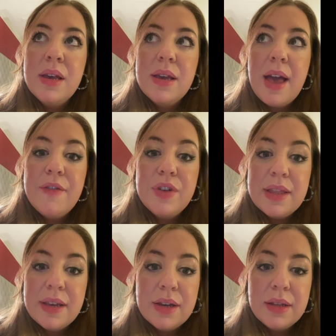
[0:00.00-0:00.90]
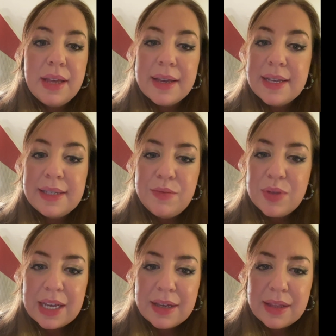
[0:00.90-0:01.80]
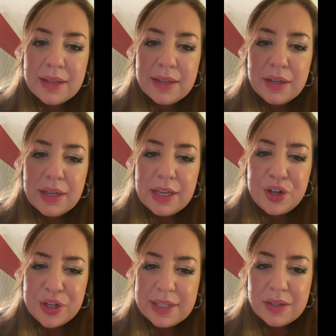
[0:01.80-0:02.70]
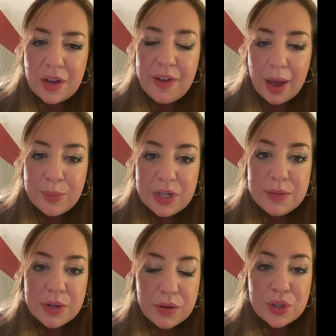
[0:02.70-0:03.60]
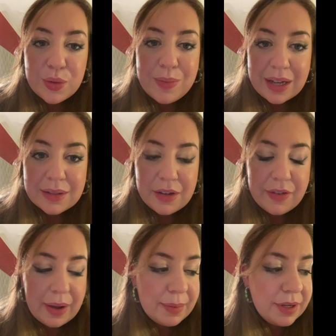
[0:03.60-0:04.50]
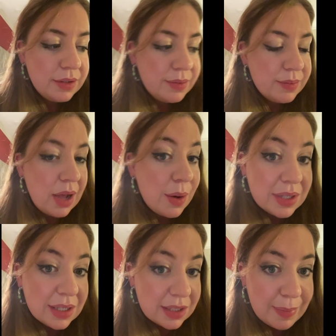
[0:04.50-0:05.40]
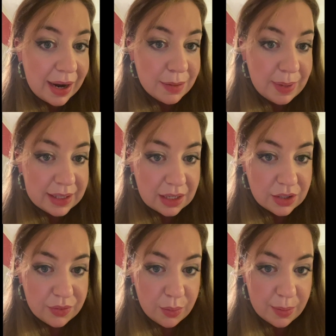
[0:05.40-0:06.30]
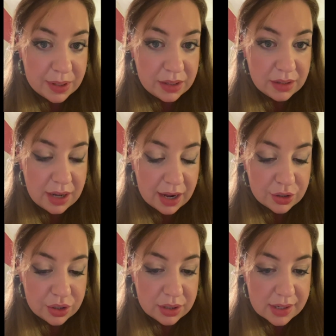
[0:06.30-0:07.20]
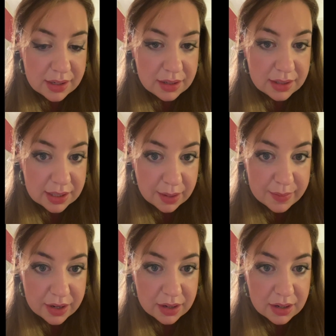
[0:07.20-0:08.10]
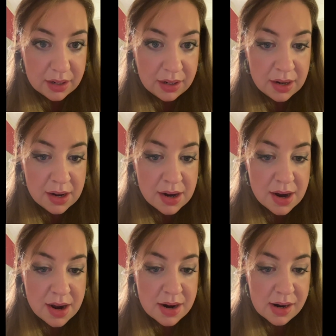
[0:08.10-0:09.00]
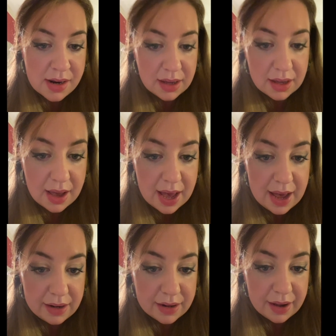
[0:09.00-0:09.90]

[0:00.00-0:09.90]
everything, like, it seemed like good stuff happened, but also bad stuff happened. I was inspired by Scent of a Woman, actually, to come here. And,